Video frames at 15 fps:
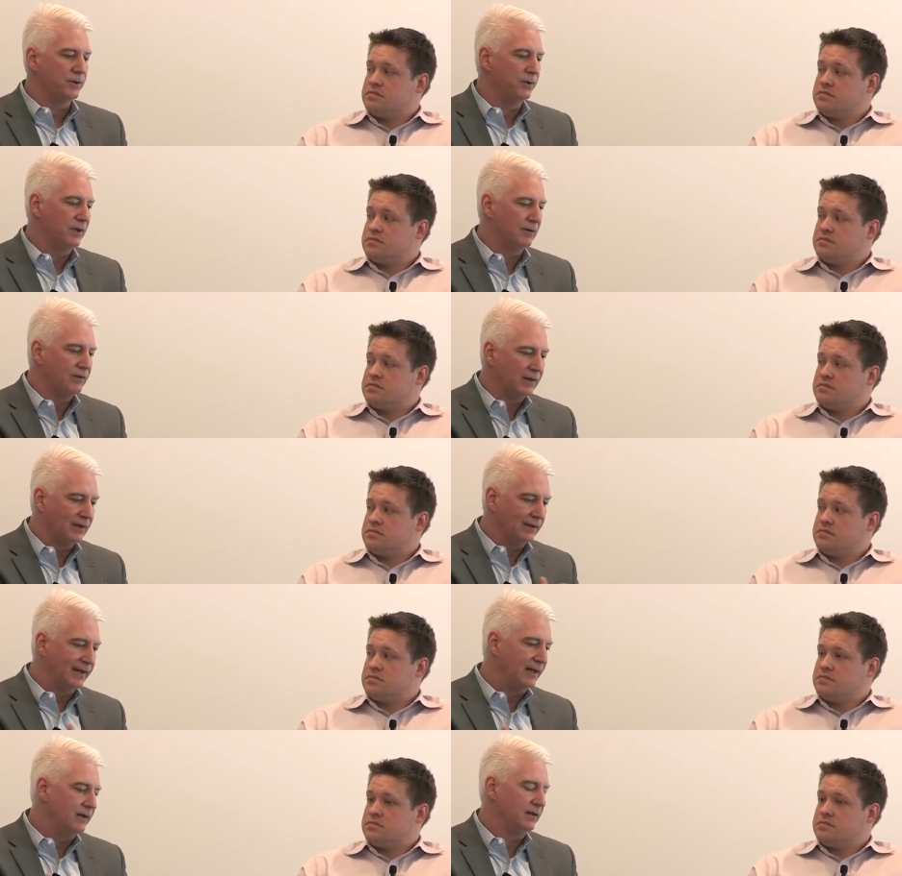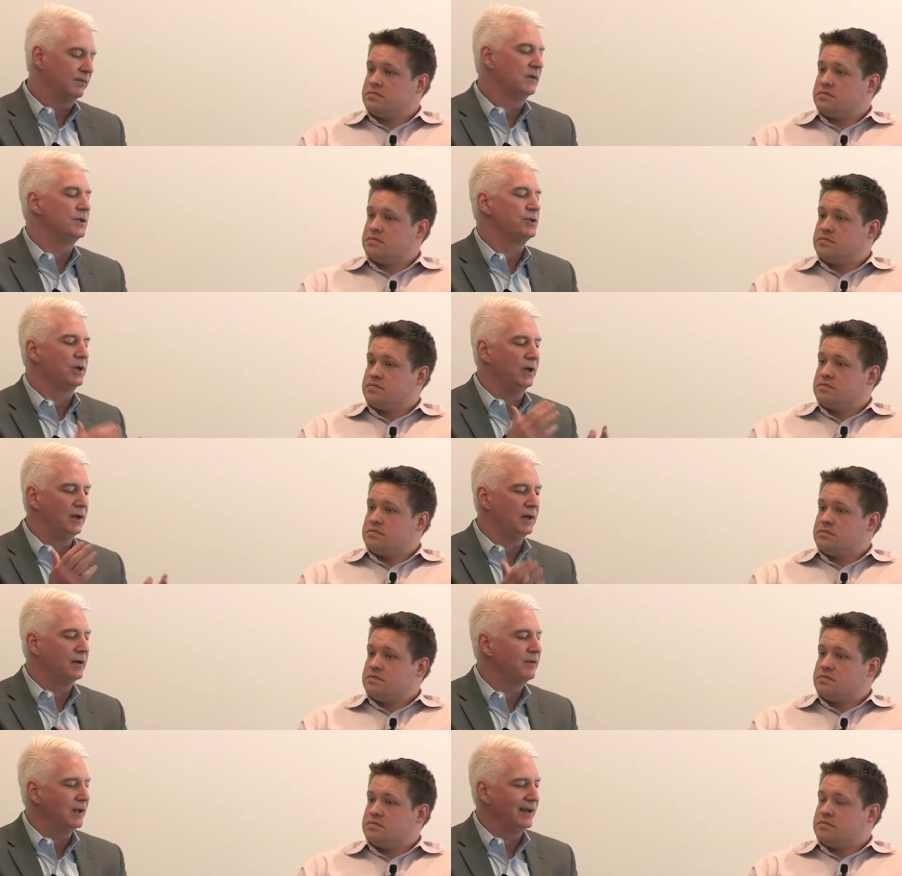Speaker 1: though, given the length of the
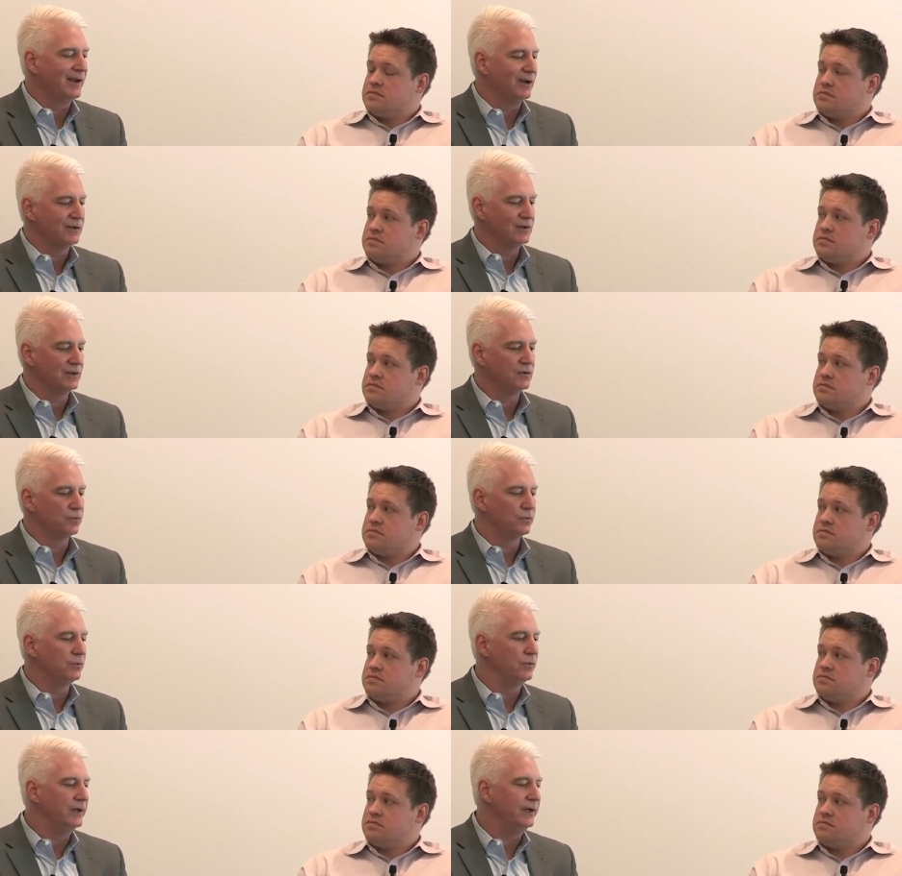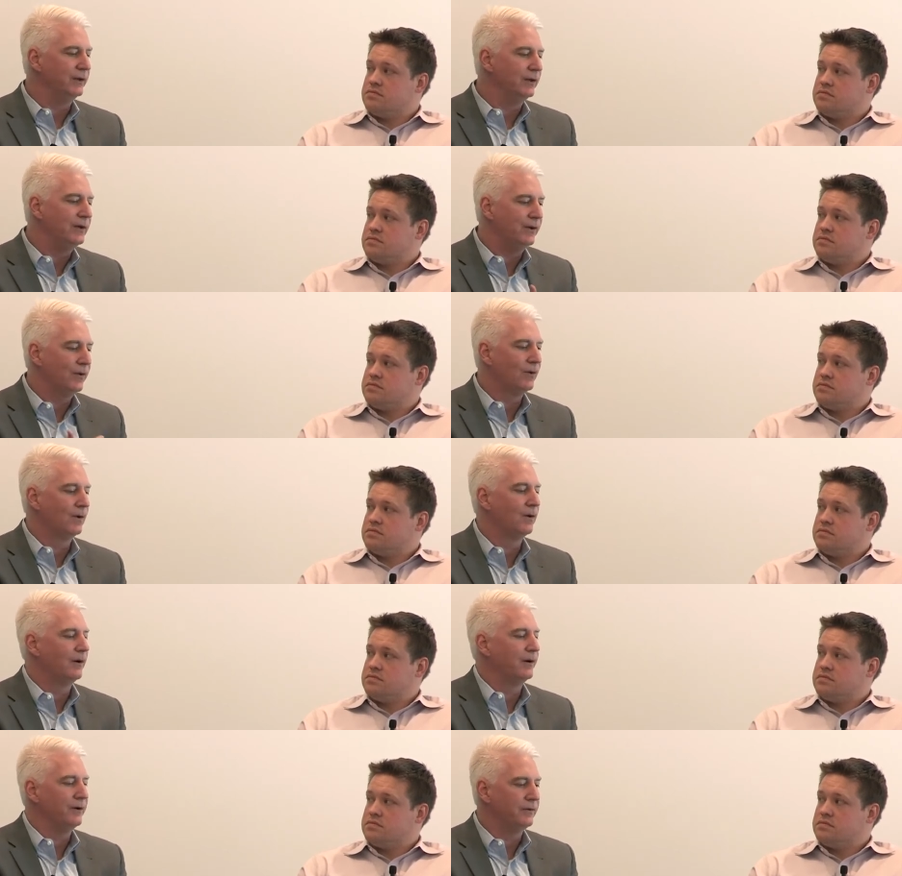chain and everything else, it's really
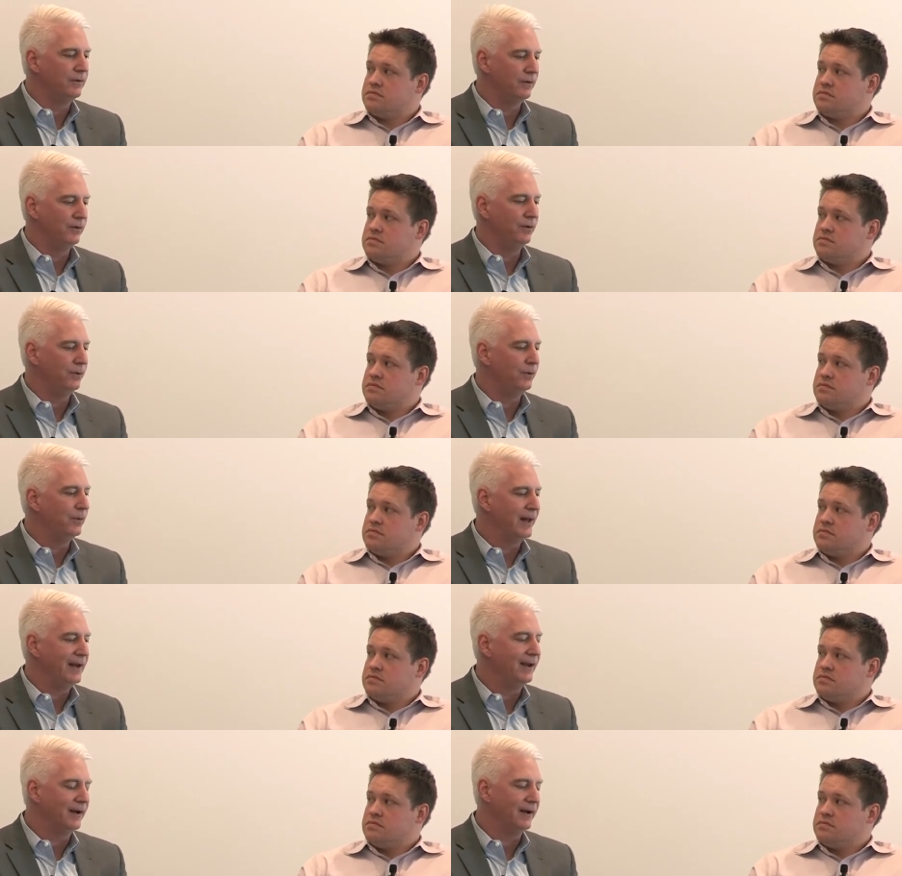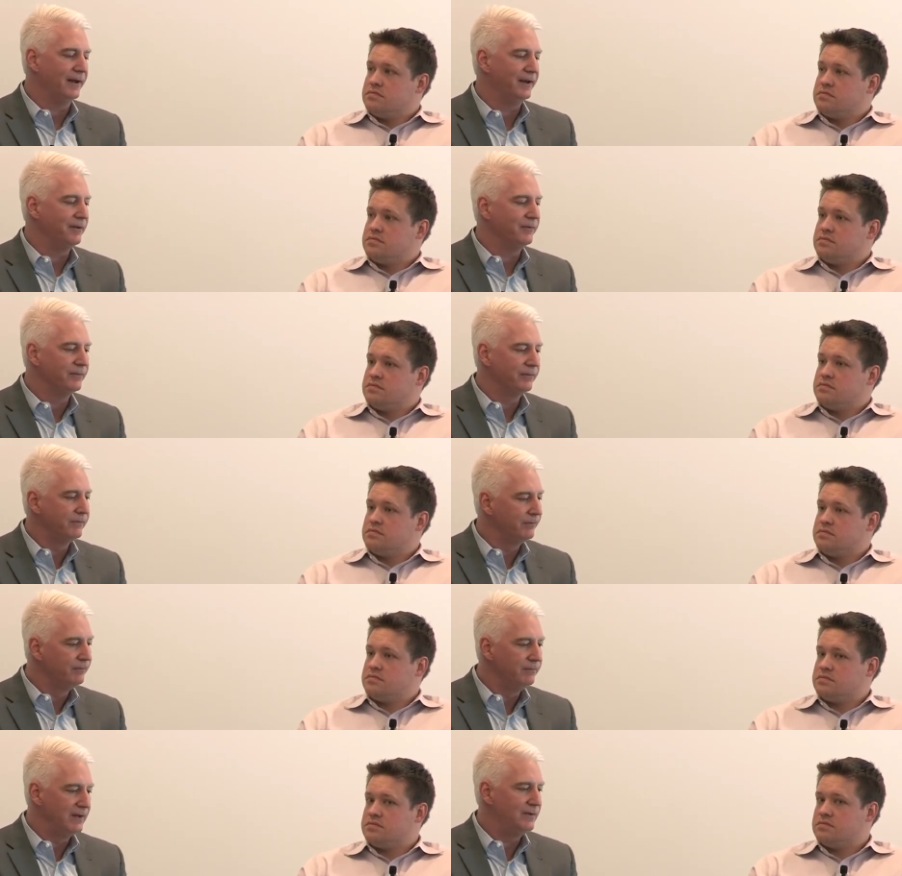hard to do any kind of
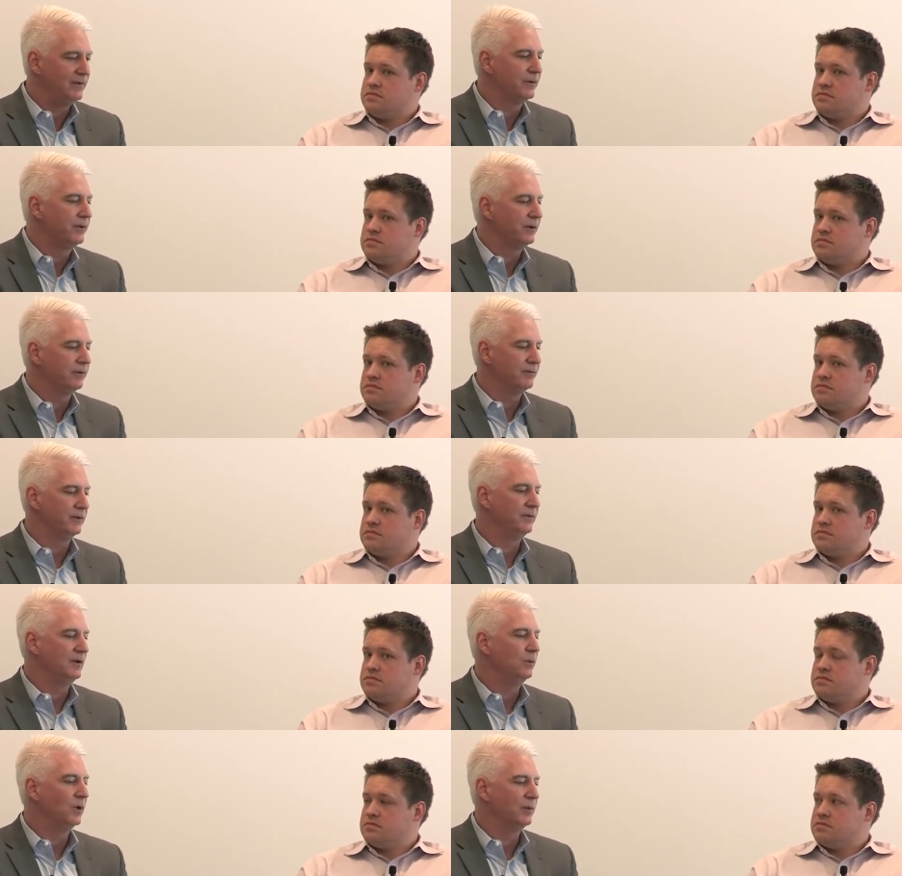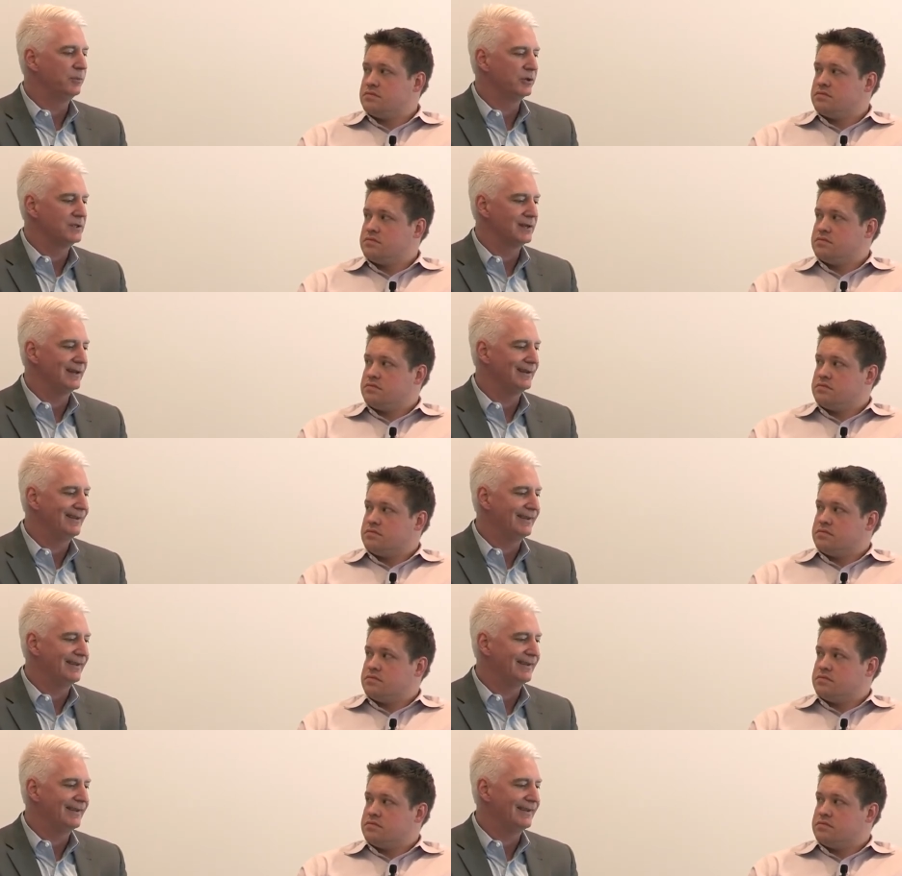material 51%